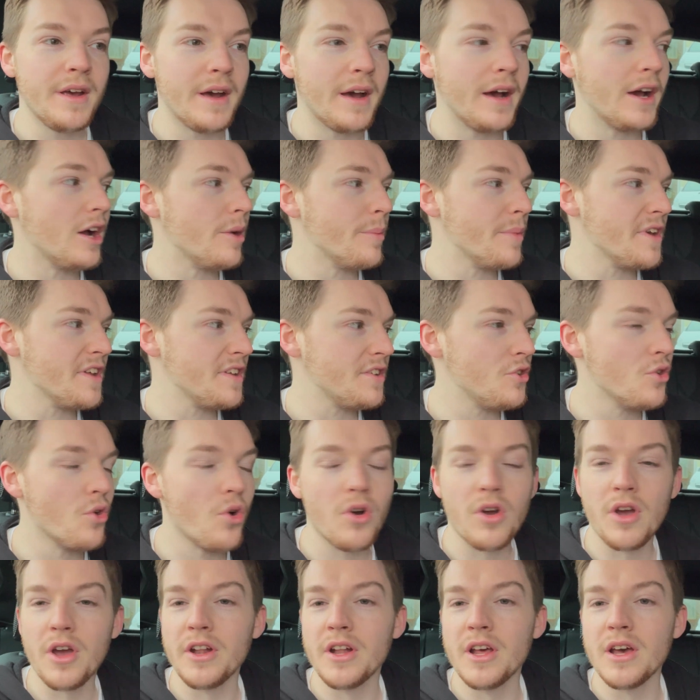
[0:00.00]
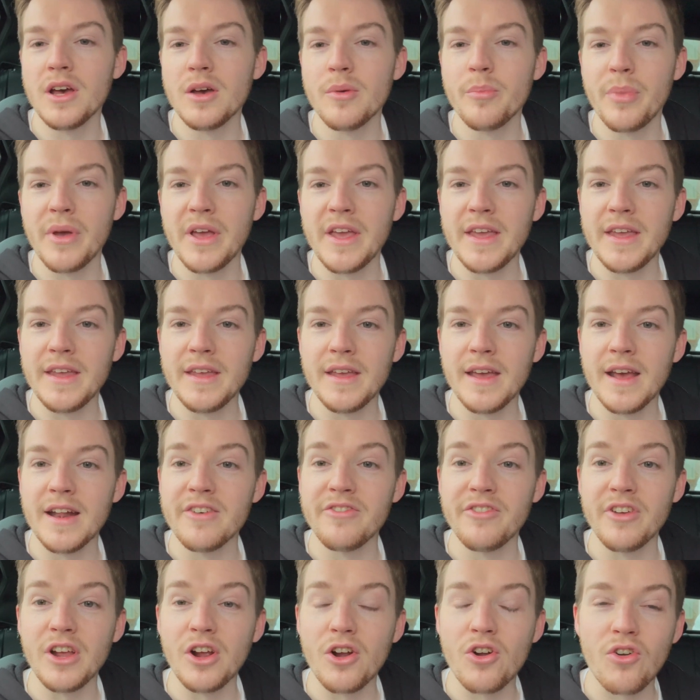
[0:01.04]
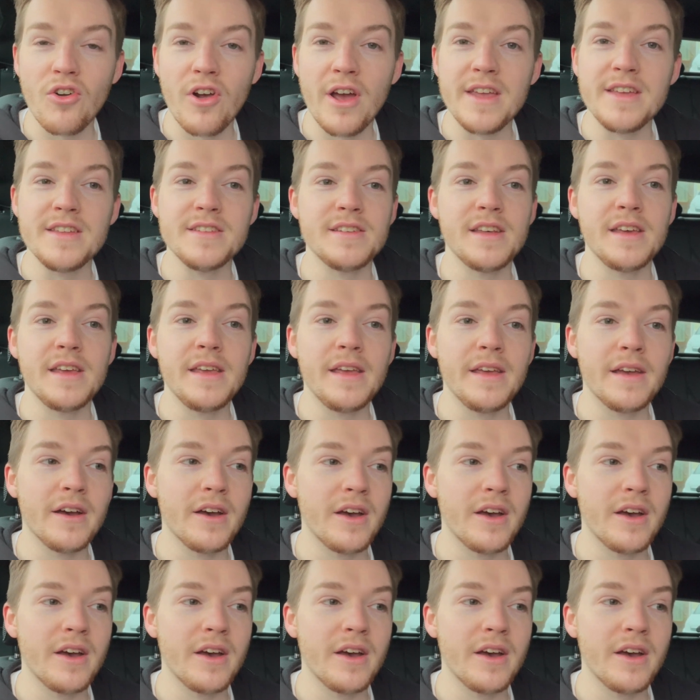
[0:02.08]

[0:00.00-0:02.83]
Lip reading: It's not going to be anything crazy.